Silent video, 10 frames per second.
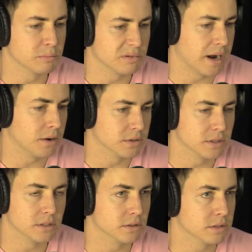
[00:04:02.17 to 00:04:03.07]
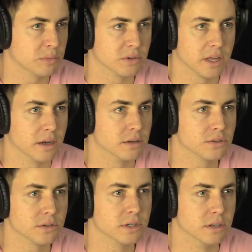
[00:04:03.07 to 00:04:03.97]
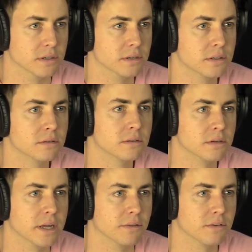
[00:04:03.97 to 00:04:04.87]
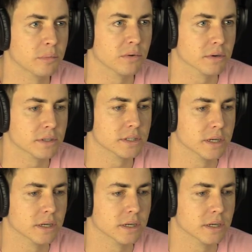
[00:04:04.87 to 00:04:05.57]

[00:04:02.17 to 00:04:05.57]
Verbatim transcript: proud to still support that industry and yeah. and support.